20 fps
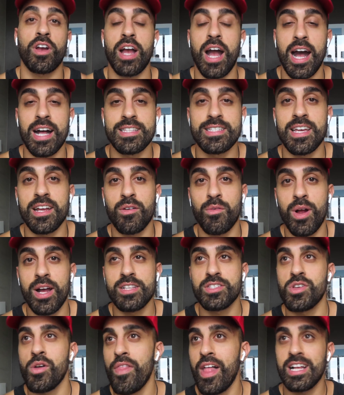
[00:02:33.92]
content,
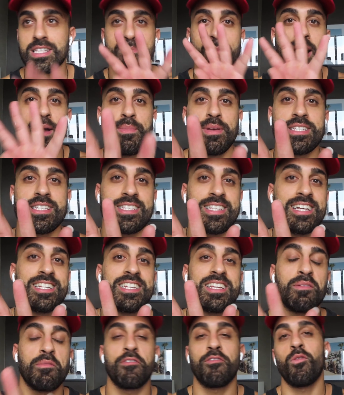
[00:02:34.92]
right? So that's my business
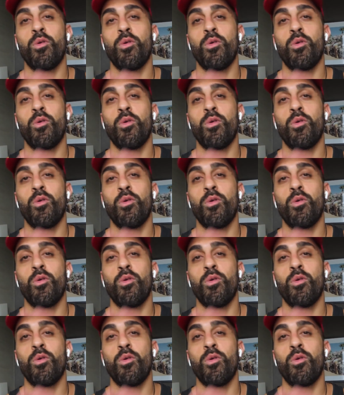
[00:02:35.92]
idea number